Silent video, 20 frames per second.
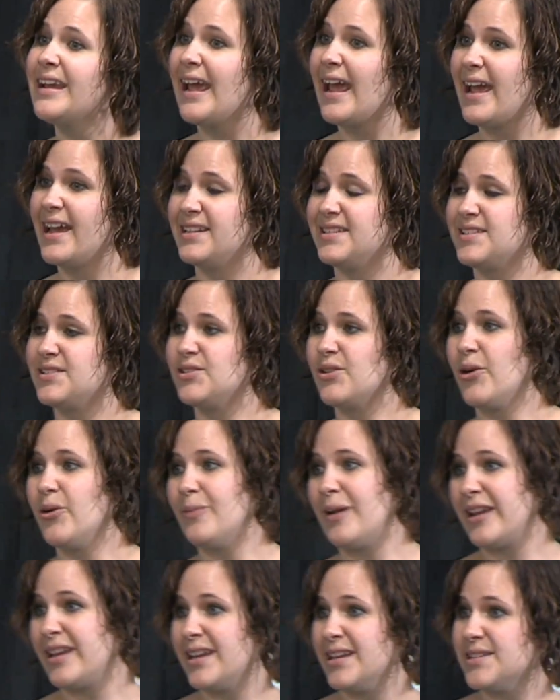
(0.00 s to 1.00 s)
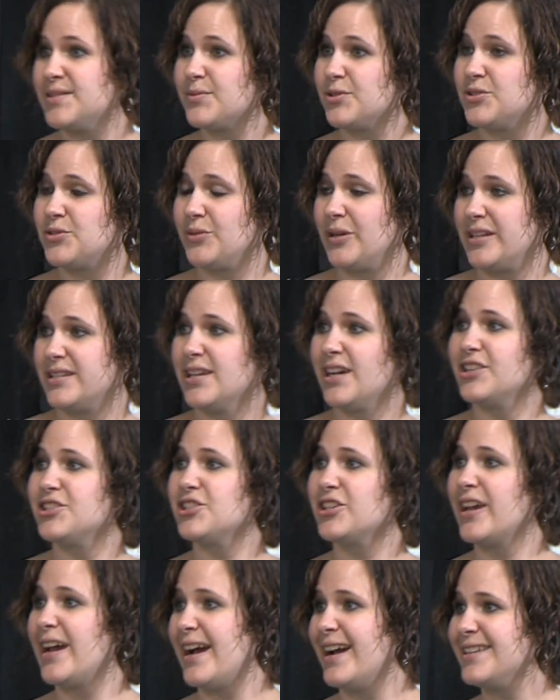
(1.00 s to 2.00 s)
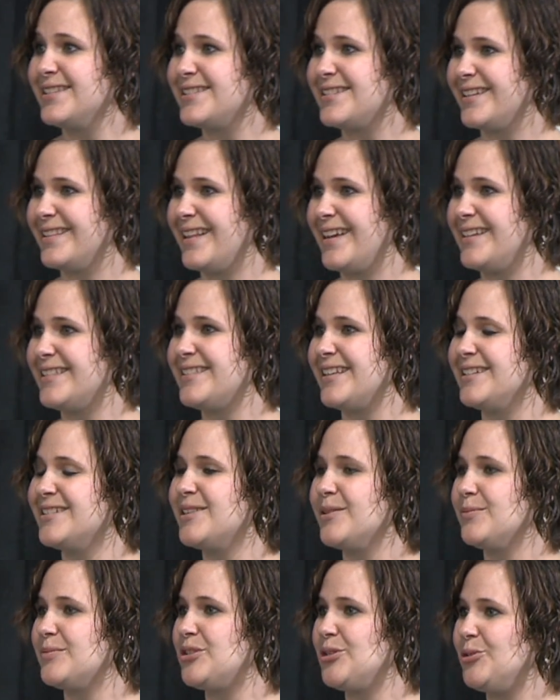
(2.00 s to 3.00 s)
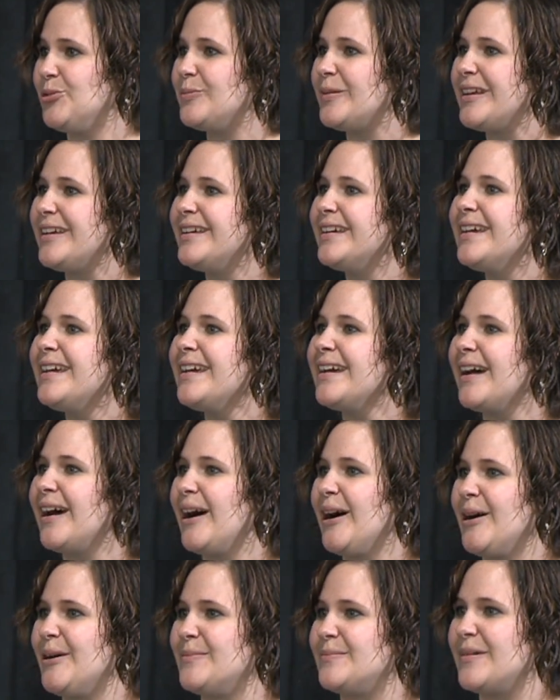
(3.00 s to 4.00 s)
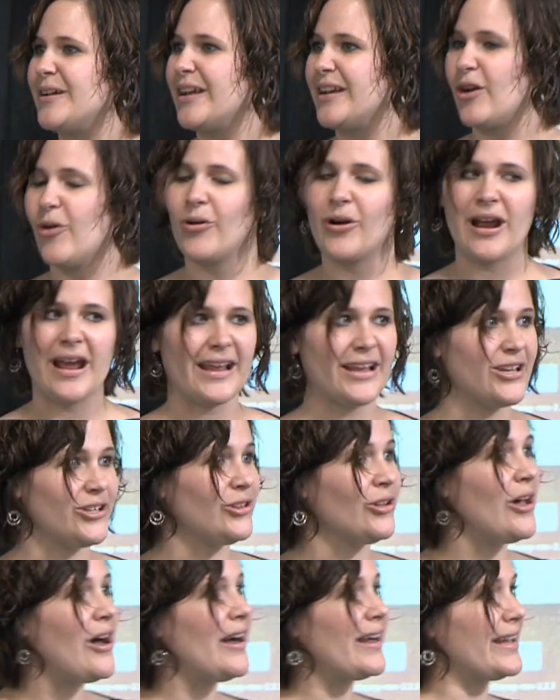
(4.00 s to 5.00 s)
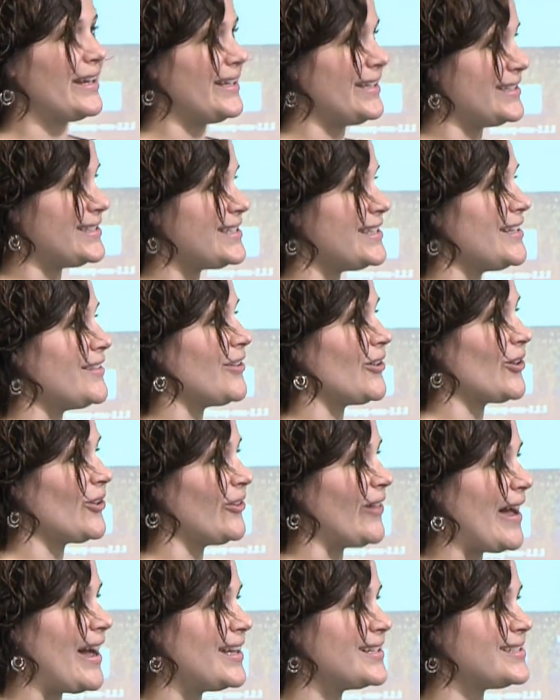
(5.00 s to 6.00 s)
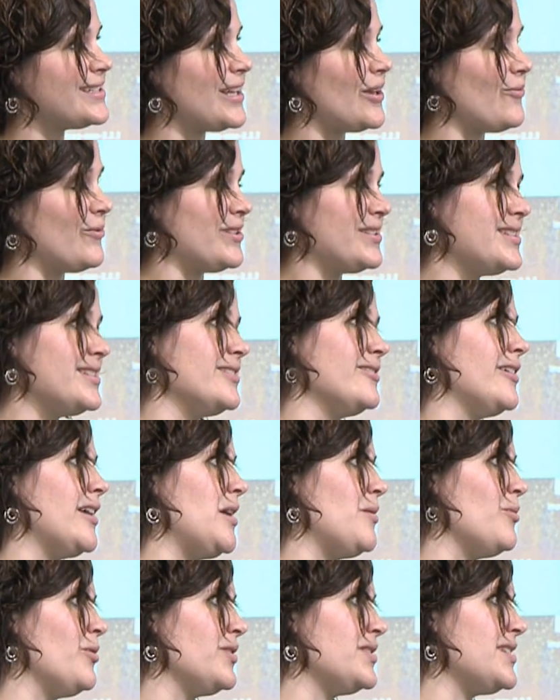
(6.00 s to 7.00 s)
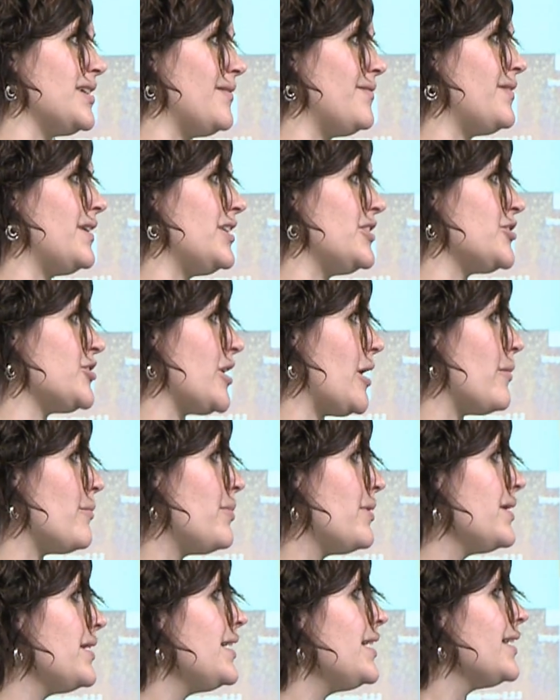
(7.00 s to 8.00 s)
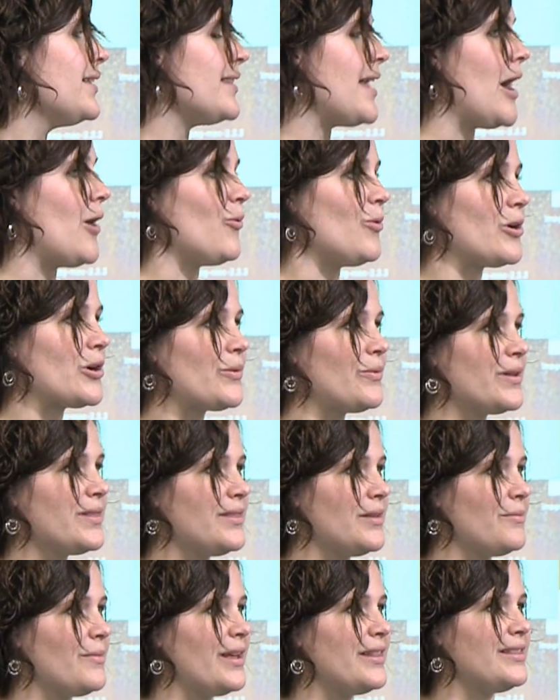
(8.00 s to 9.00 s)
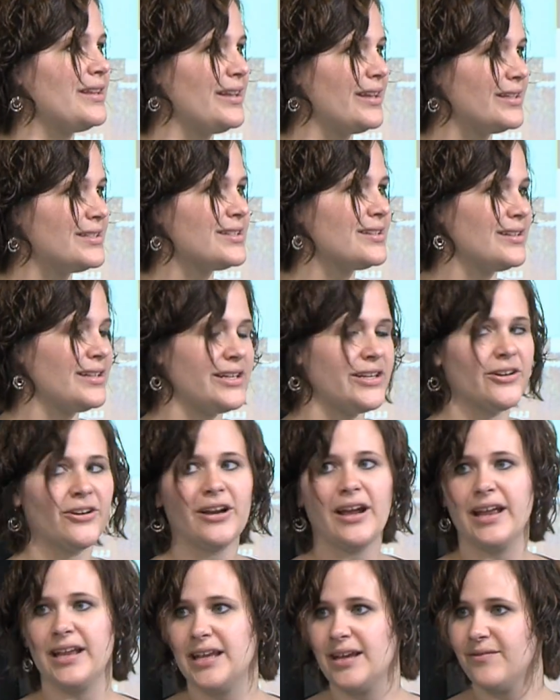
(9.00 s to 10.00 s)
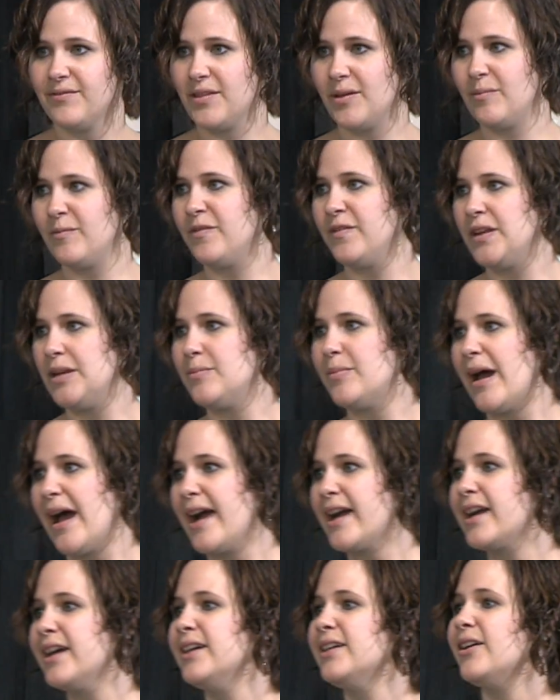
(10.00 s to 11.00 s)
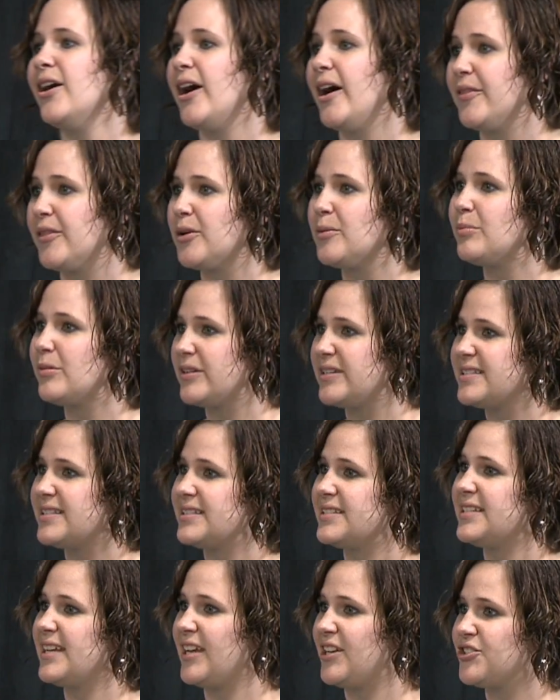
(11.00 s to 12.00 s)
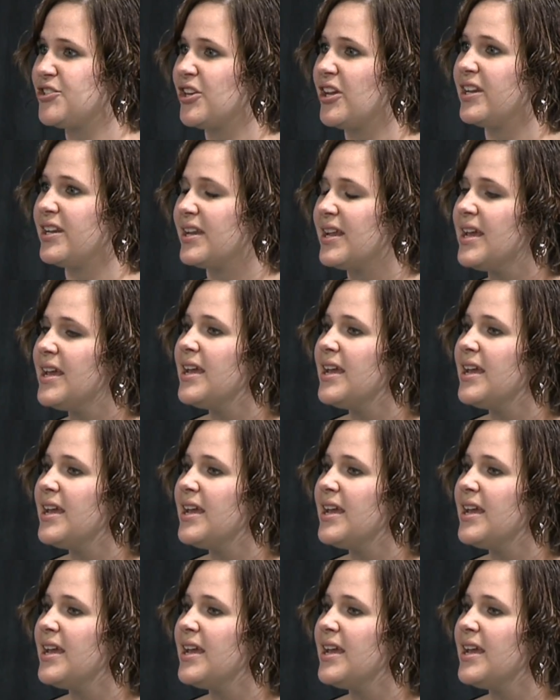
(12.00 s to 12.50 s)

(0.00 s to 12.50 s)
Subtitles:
And so my kids were doing TouchCast, and they sent them to me, or I could log in and see their class, and was still able to finish up that work with them at the end of the year and give them feedback on their presentation,